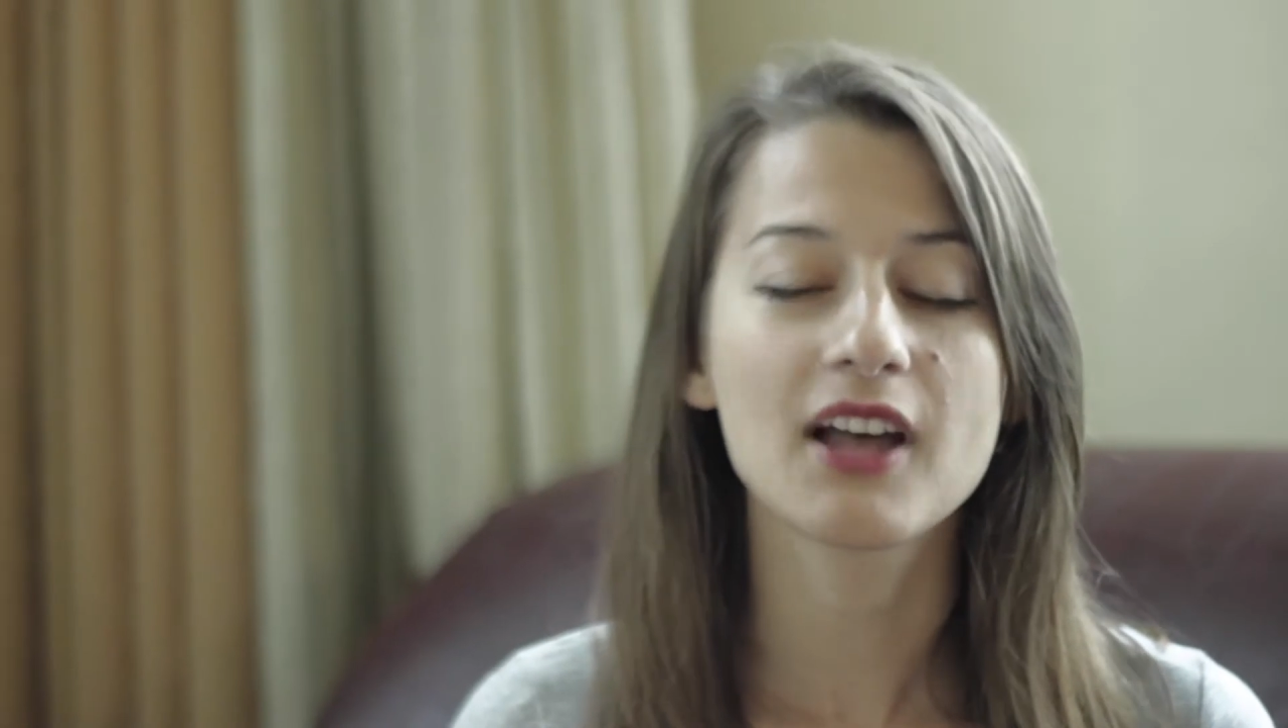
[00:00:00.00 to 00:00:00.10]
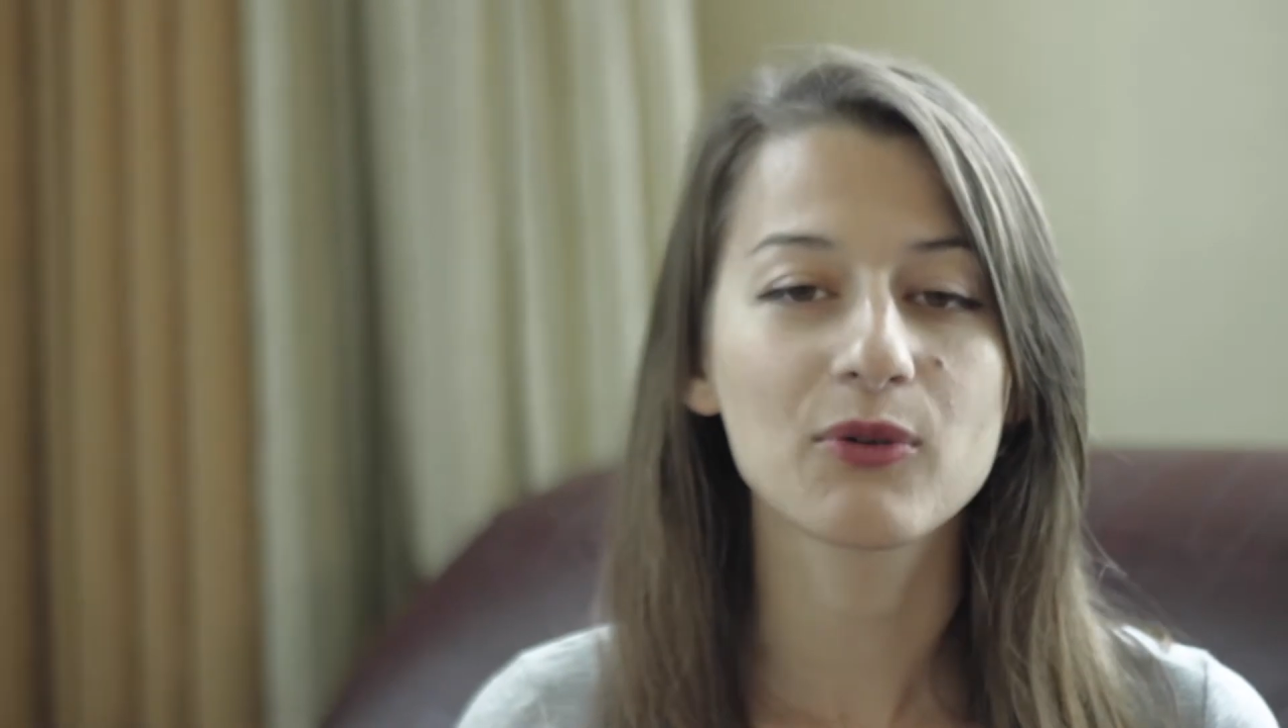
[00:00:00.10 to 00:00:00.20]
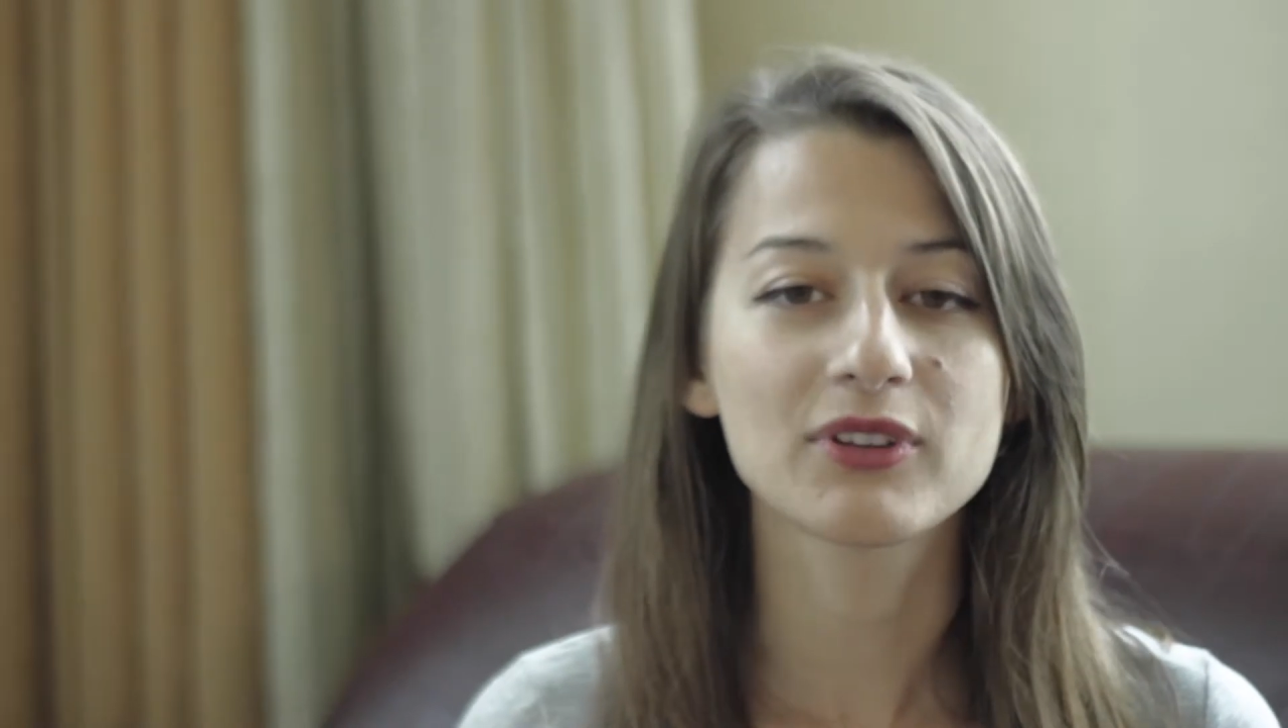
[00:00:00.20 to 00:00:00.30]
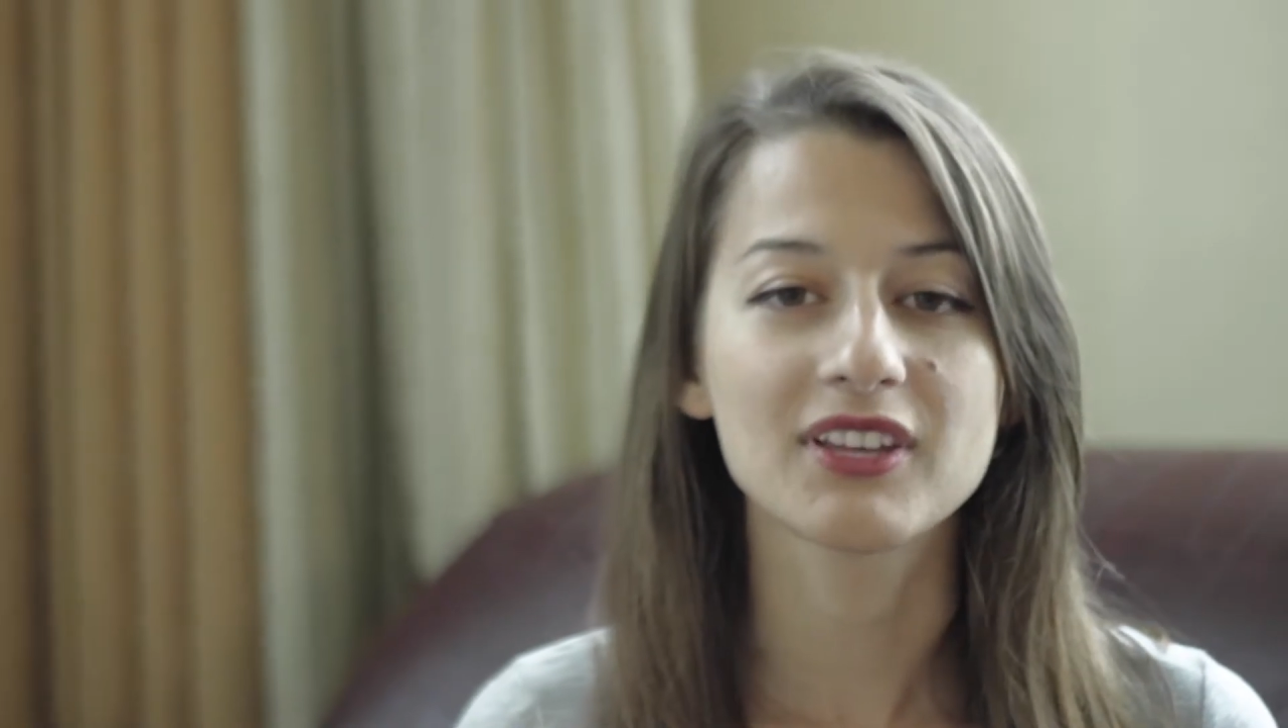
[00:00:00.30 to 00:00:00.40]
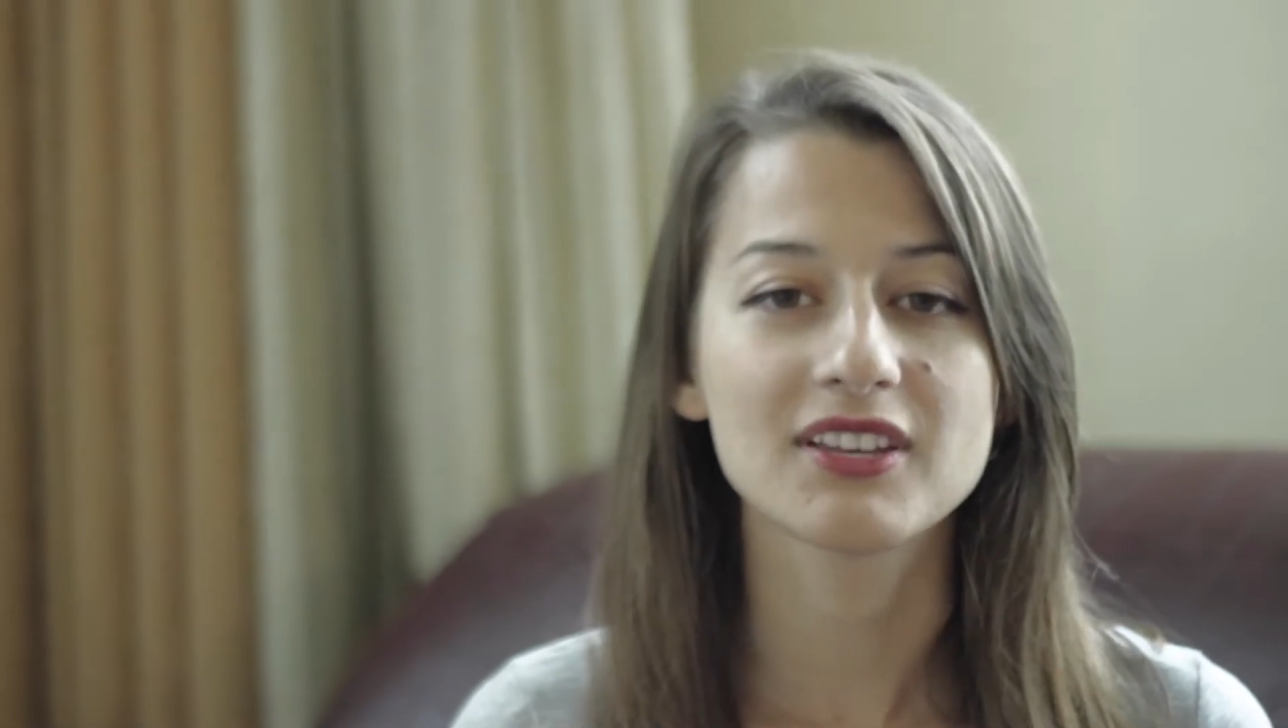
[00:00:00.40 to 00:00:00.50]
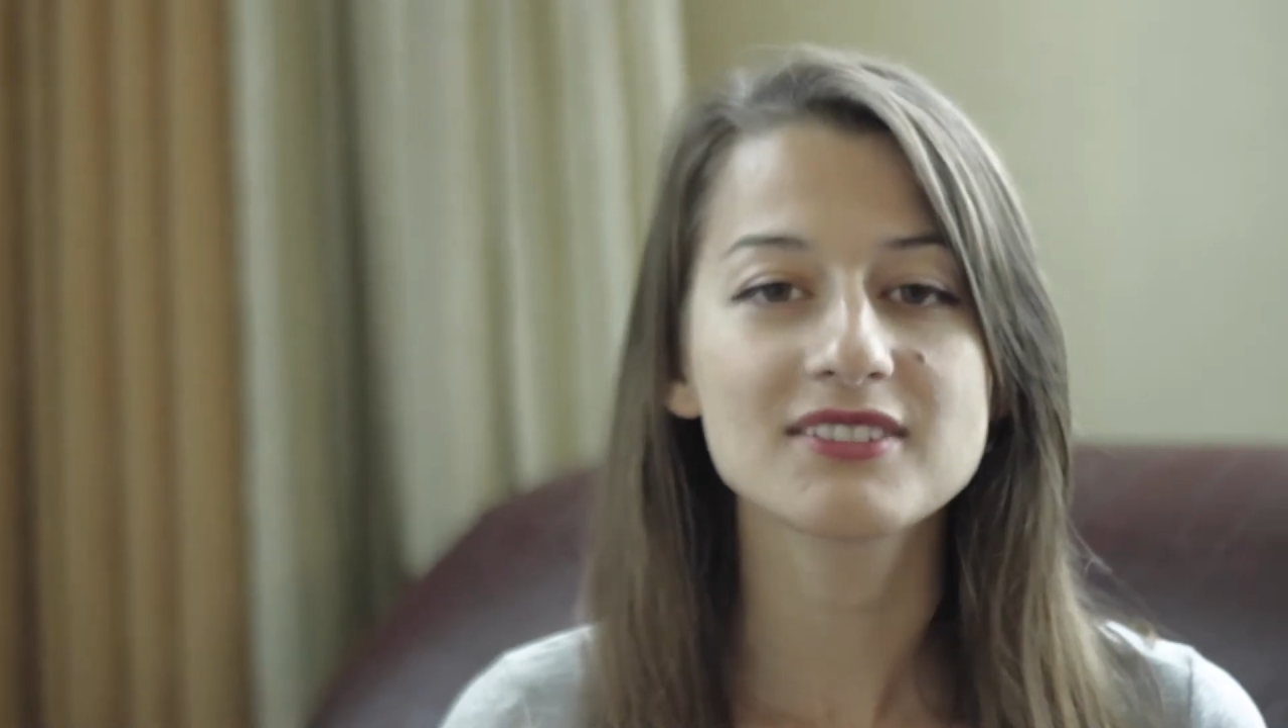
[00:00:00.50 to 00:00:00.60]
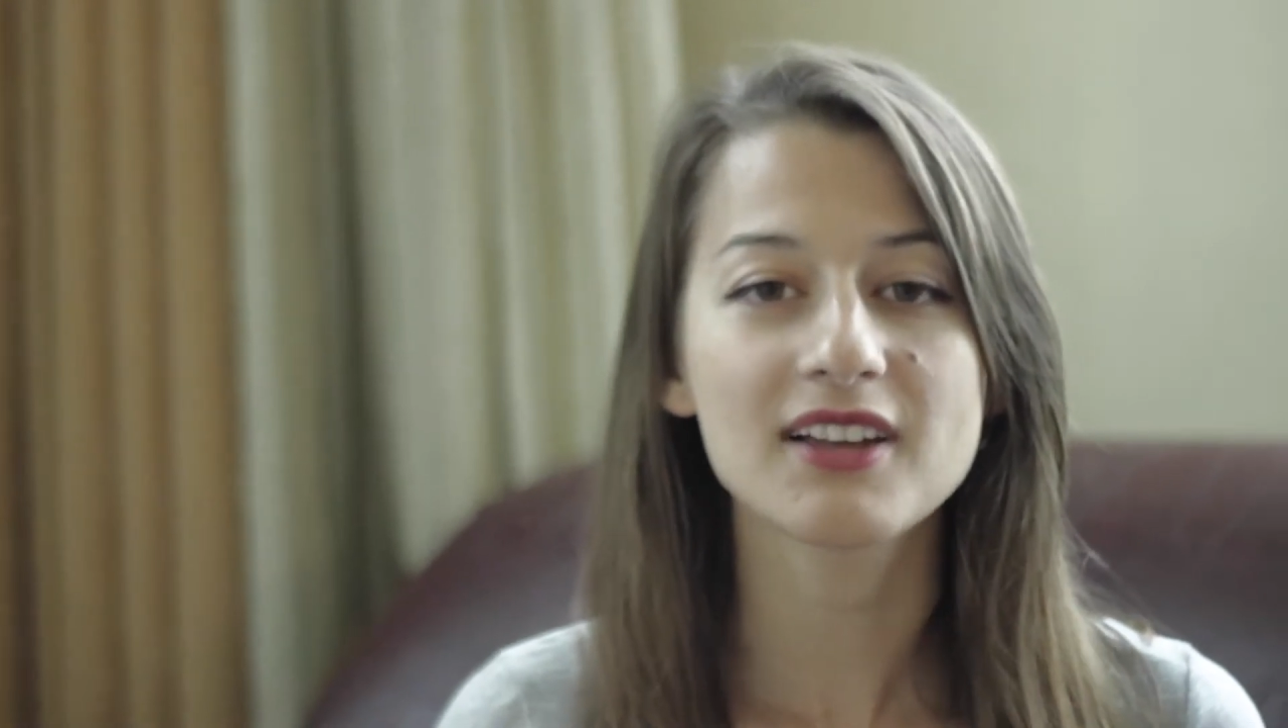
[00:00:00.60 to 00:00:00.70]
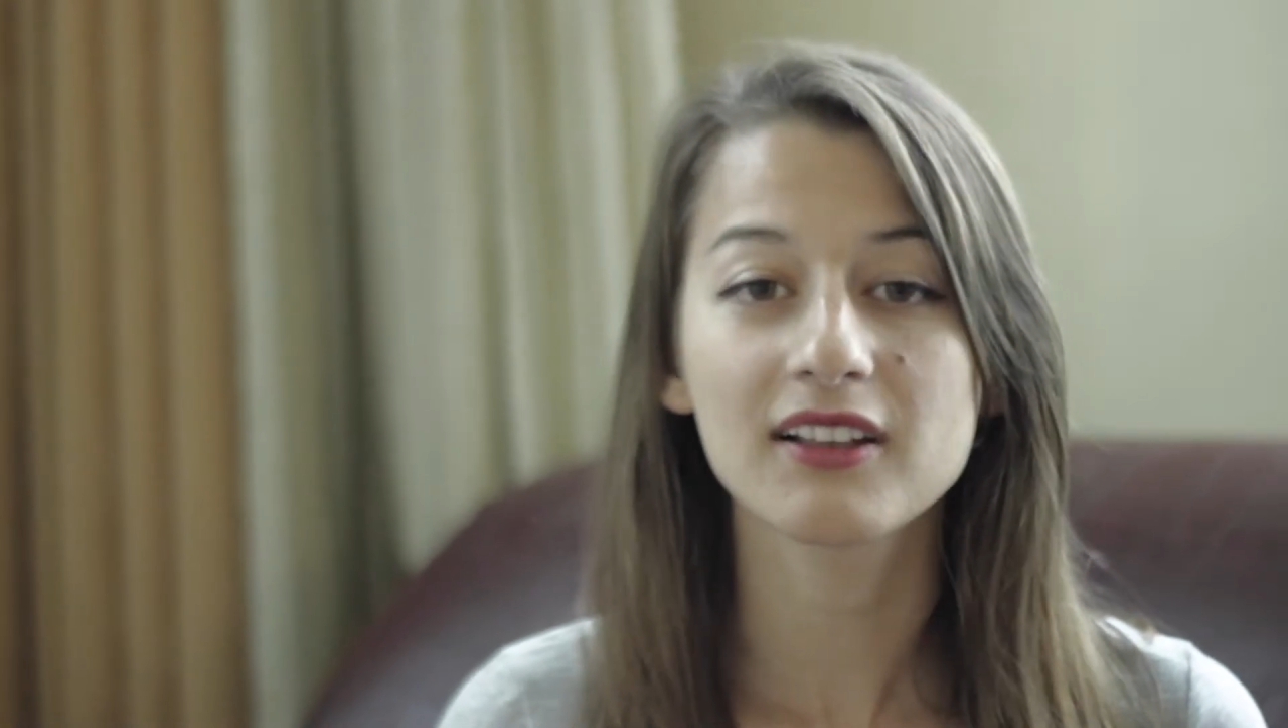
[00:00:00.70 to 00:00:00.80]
nowadays